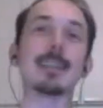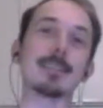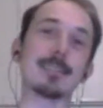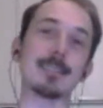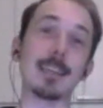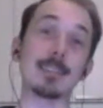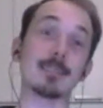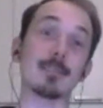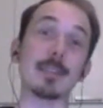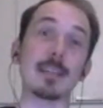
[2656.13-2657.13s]
yes. So
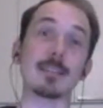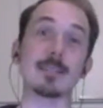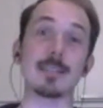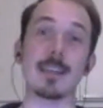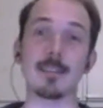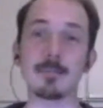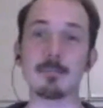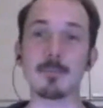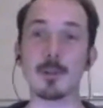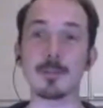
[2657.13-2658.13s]
deltas and
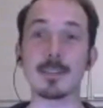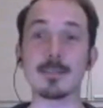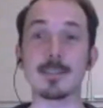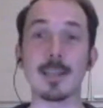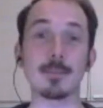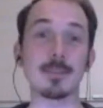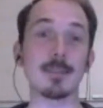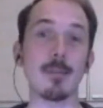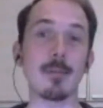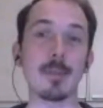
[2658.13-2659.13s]
content snaps, I
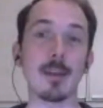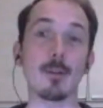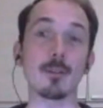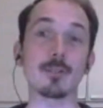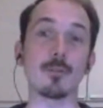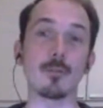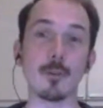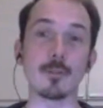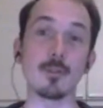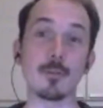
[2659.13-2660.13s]
think they're also going
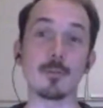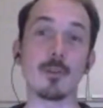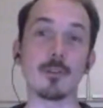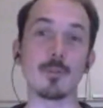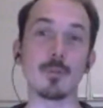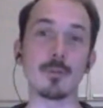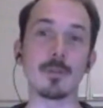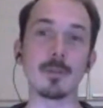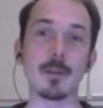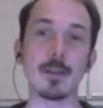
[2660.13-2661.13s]
to contribute
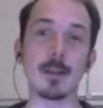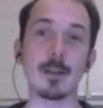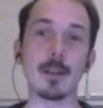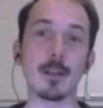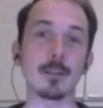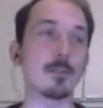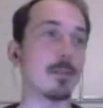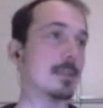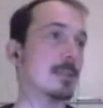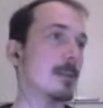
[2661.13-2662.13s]
a lot to this.
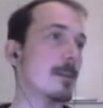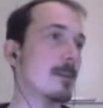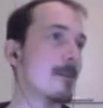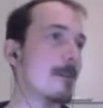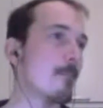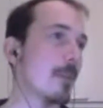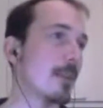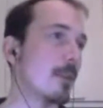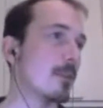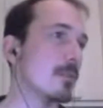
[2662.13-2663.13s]
That
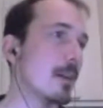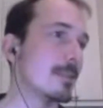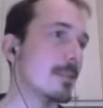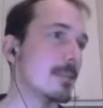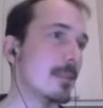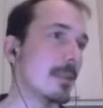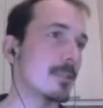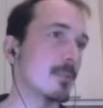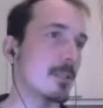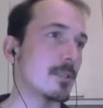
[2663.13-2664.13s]
also answers the next
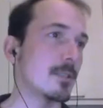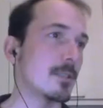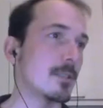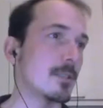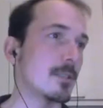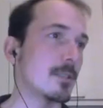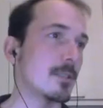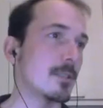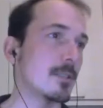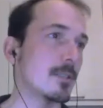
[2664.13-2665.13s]
question, which was
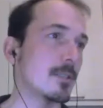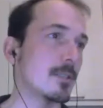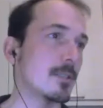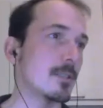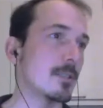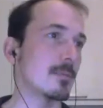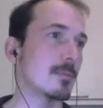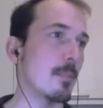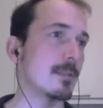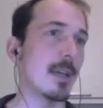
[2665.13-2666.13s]
about the
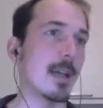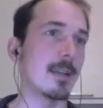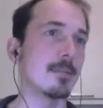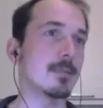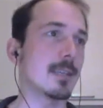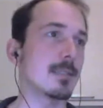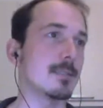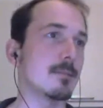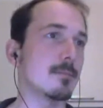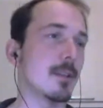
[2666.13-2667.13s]
tablet and
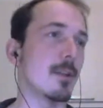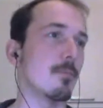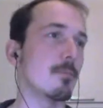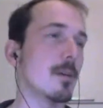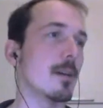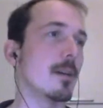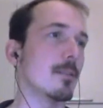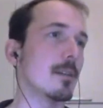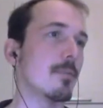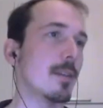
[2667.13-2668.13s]
size, not
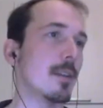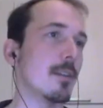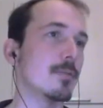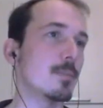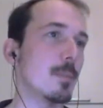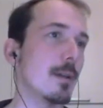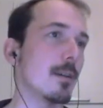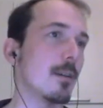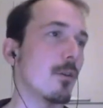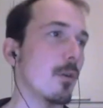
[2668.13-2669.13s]
having enough space
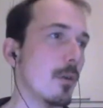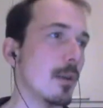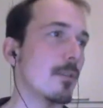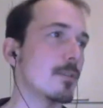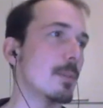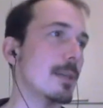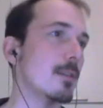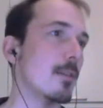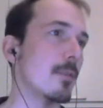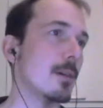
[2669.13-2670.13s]
or a lot of space on
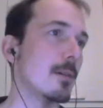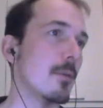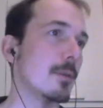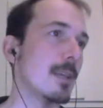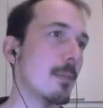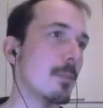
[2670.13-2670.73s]
the tablet.